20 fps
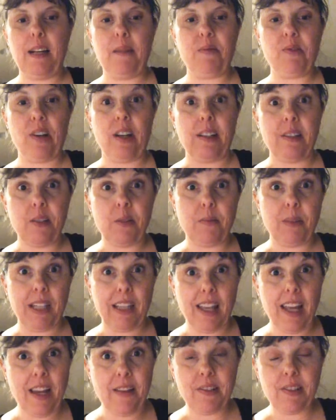I'm trying to do my
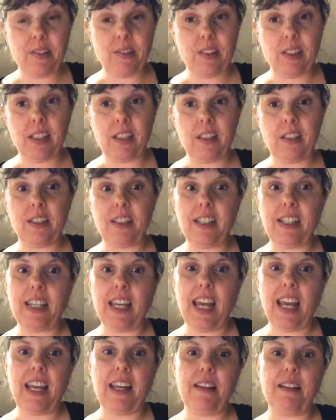lives earlier in the
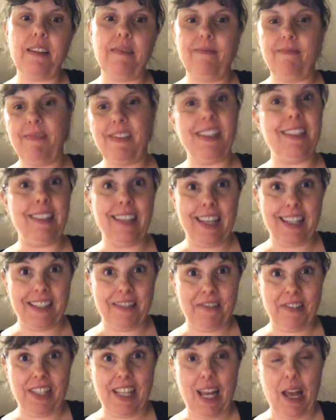day. Still hasn't
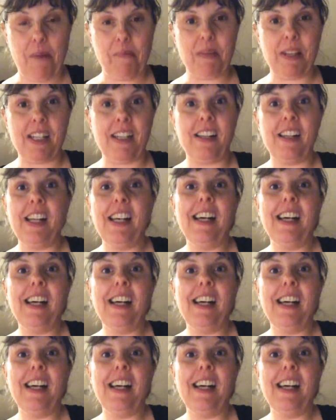really happened.